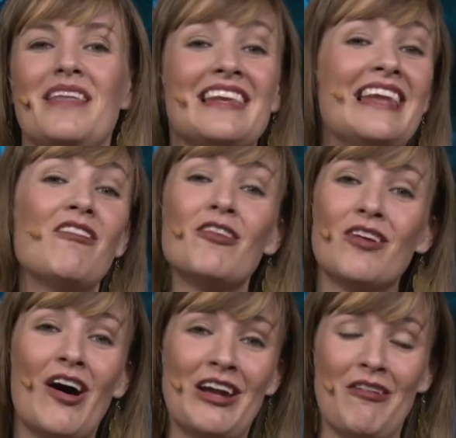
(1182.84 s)
May the love
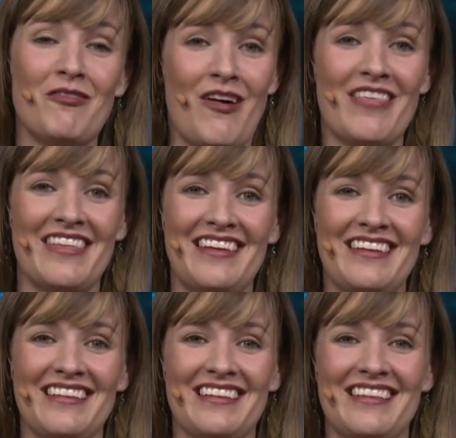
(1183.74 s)
of God our Father,